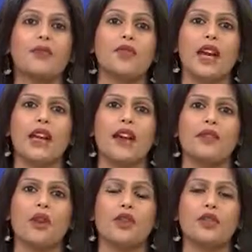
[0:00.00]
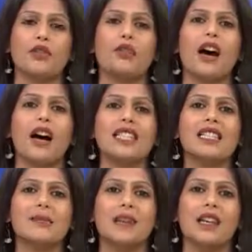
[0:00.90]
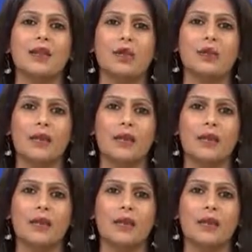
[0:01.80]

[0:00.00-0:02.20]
of China have gone through unspeakable